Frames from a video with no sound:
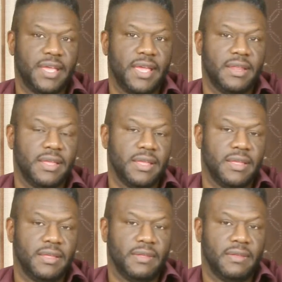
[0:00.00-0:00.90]
head.
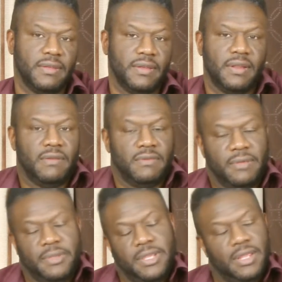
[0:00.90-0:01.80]
And
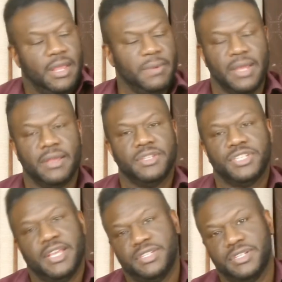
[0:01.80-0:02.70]
I'm not going
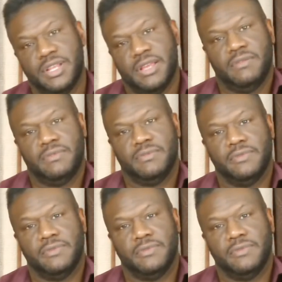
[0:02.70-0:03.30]
to change it now.